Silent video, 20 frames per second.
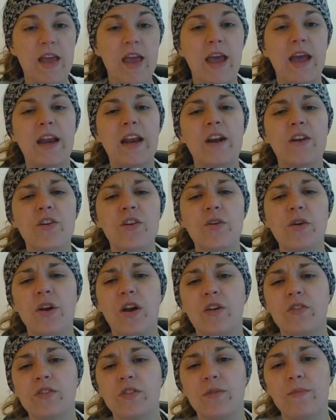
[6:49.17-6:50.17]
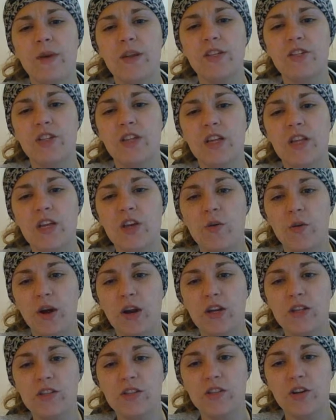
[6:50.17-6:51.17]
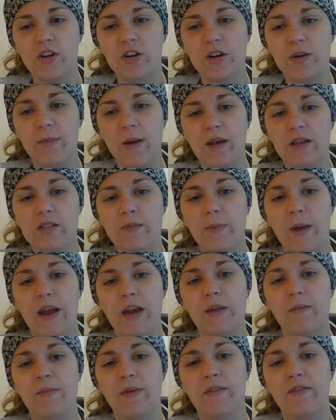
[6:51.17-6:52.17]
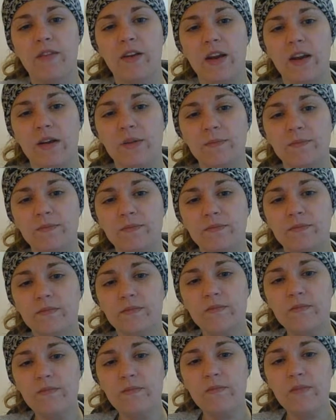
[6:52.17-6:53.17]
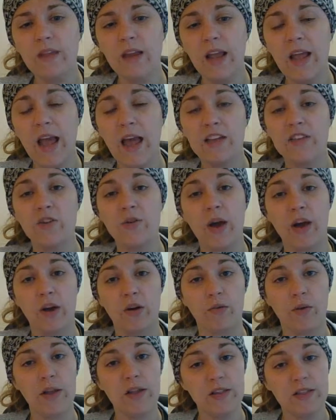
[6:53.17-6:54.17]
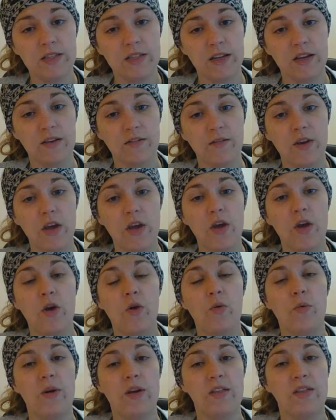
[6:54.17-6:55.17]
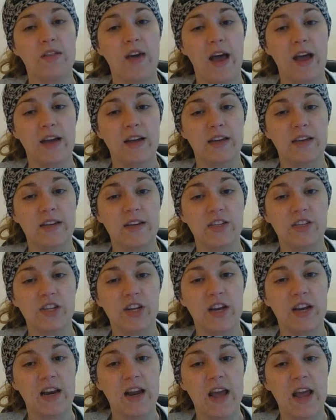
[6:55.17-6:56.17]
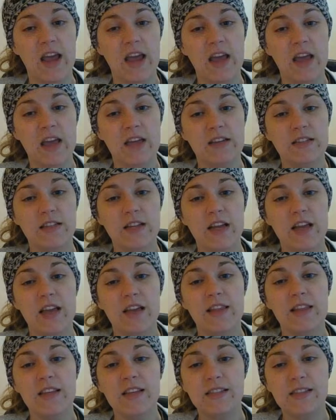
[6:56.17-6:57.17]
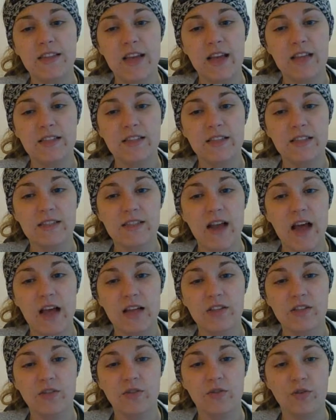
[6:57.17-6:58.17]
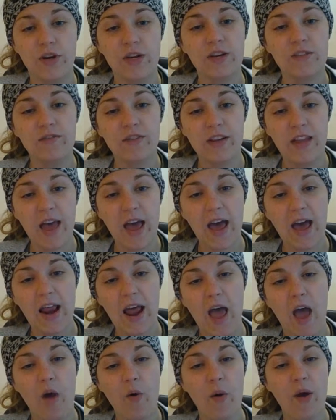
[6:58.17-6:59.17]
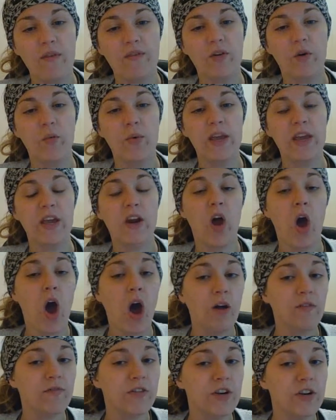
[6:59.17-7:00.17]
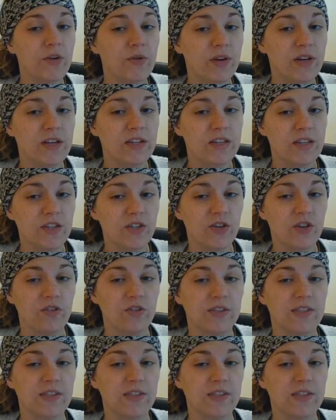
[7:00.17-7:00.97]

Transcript: And I know you had also mentioned that you were concerned about spina bifida as you had a relative with that condition, and this test does not screen for that. However, we can offer you an additional